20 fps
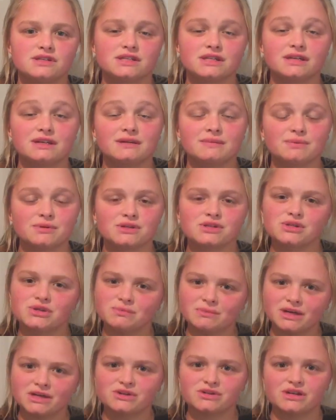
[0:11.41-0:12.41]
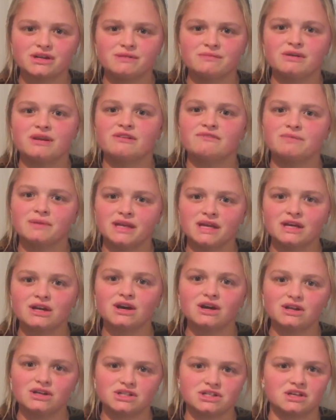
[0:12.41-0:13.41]
to pursue my dream of playing
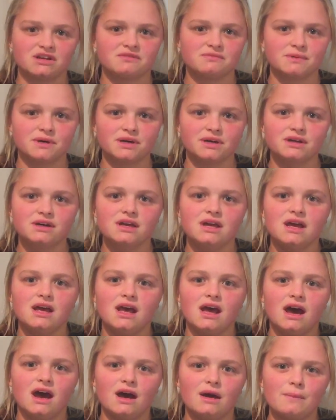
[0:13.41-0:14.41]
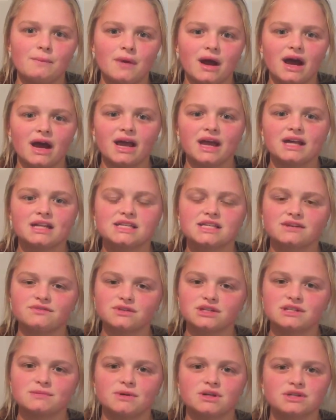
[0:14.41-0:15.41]
college softball. I had
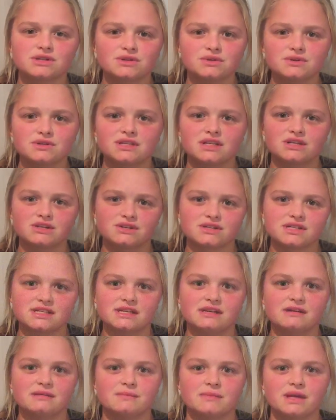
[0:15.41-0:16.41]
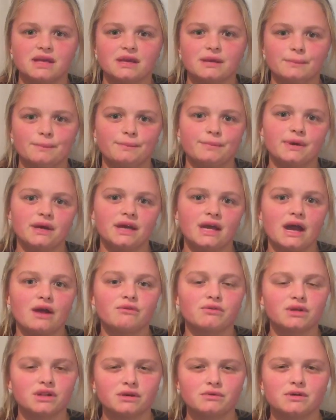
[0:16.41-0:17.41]
several small schools interested in me, but I
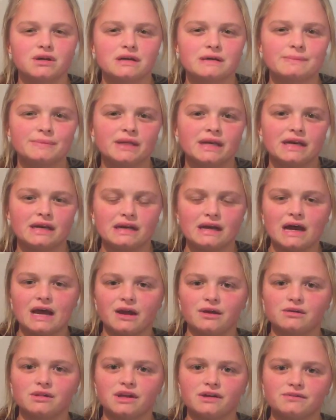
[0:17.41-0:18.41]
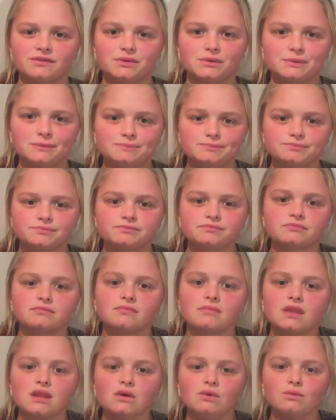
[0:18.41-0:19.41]
really wanted to play at a higher level.
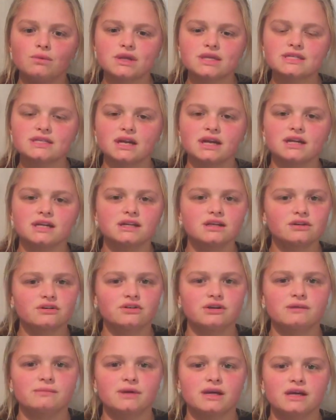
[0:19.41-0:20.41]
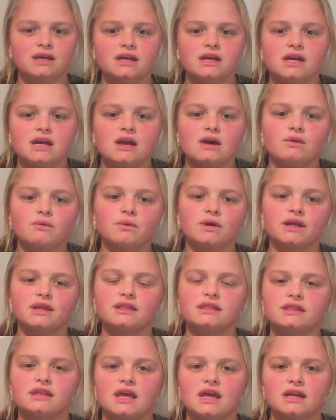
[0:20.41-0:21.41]
We signed an agreement
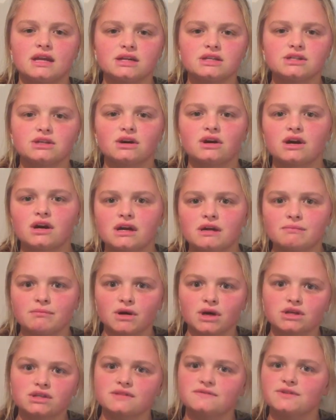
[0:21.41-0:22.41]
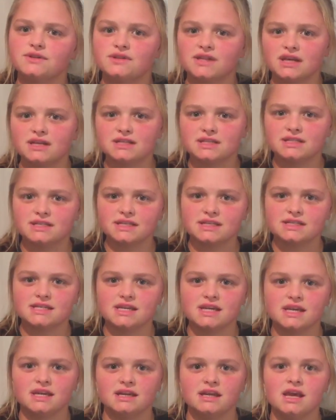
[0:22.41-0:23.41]
with NSR in March of
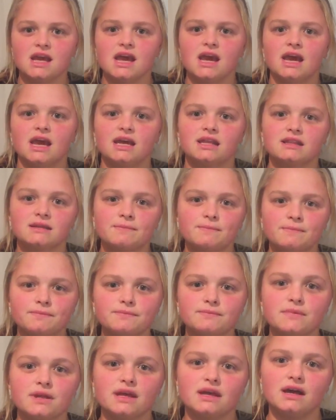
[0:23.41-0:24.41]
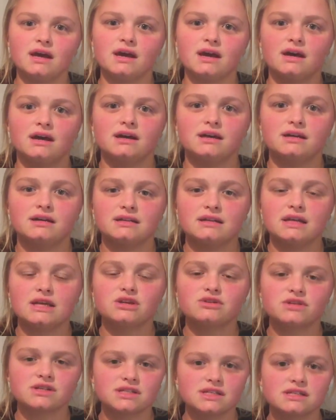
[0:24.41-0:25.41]
2016, and the
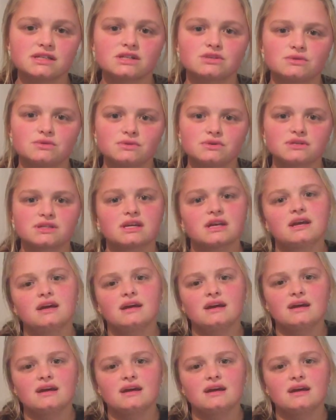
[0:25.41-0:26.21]
interest in schools